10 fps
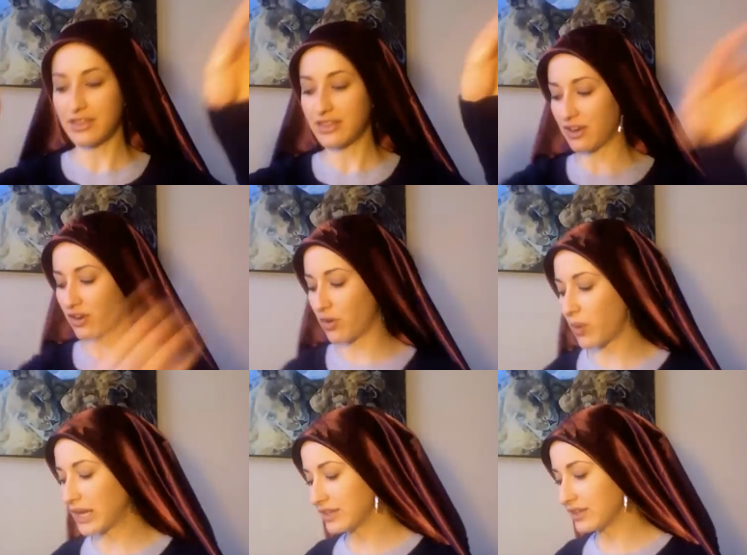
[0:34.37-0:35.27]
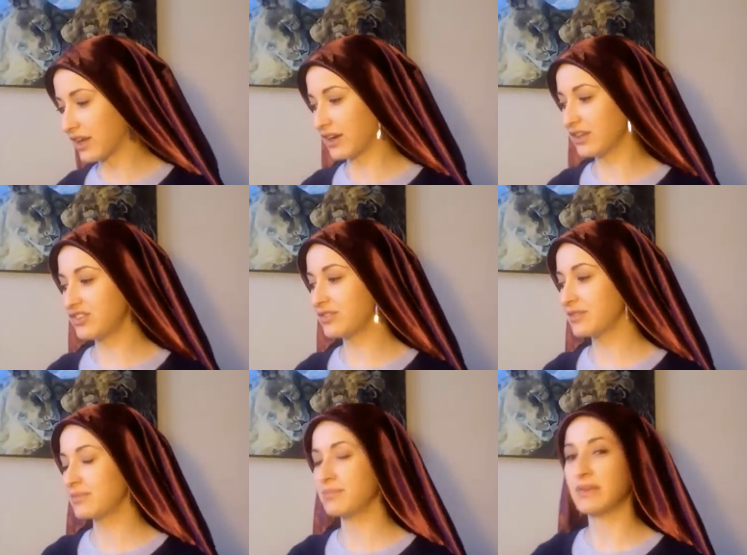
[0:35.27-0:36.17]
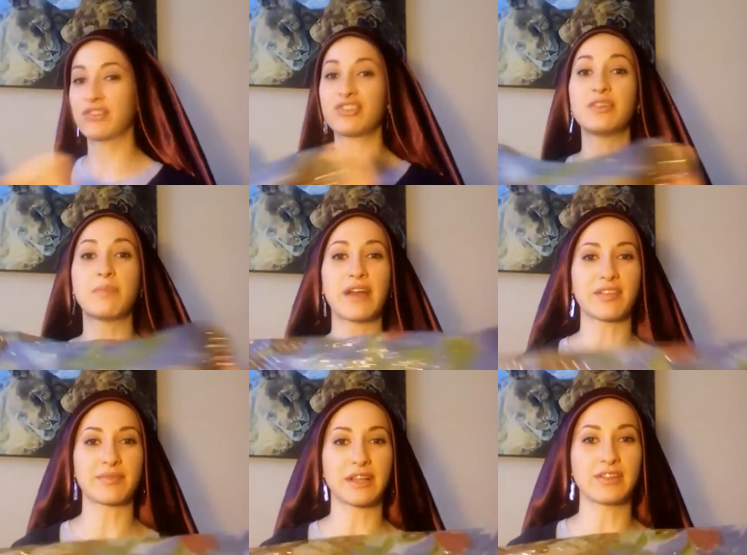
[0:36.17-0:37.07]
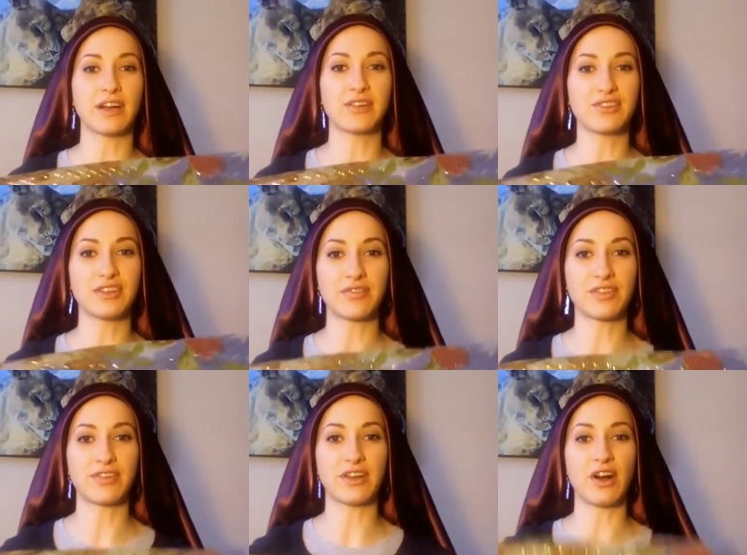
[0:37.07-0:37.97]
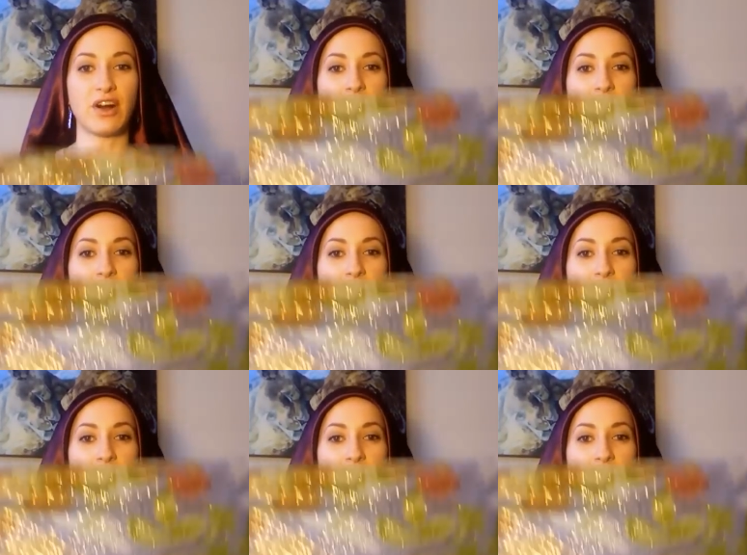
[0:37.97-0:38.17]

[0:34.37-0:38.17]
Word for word: They are quite large. Make sure you buy something large enough to fit all the